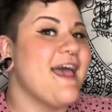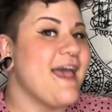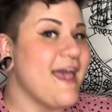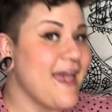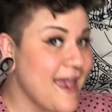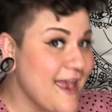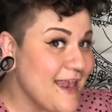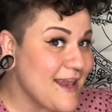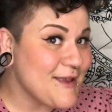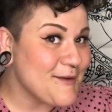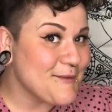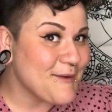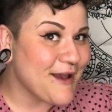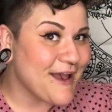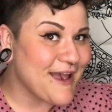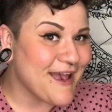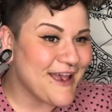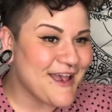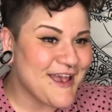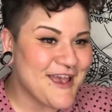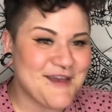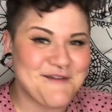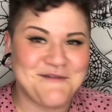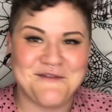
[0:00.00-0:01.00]

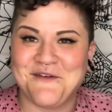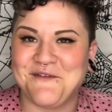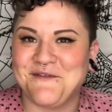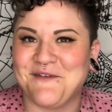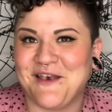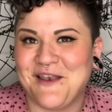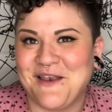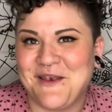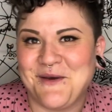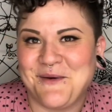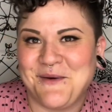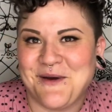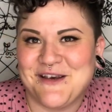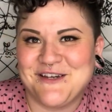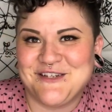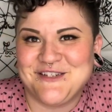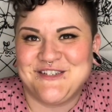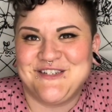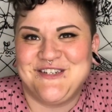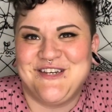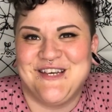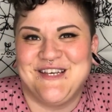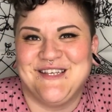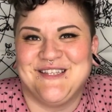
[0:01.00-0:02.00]
Anyway, if you have any
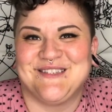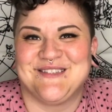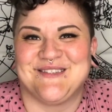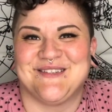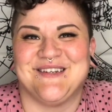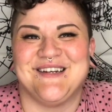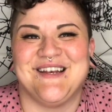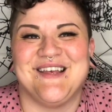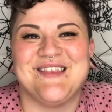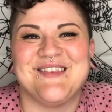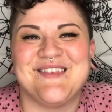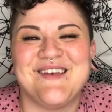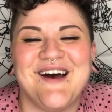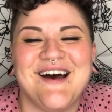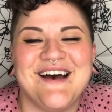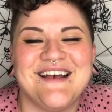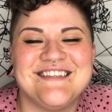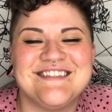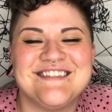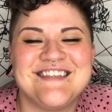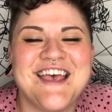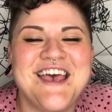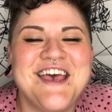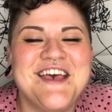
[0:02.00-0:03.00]
questions or any
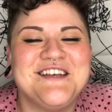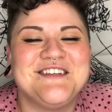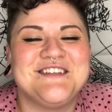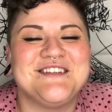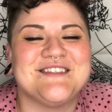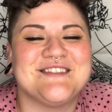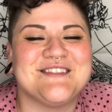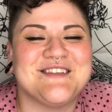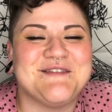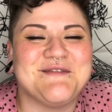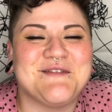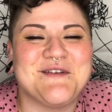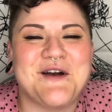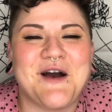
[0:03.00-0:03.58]
thoughts, just leave a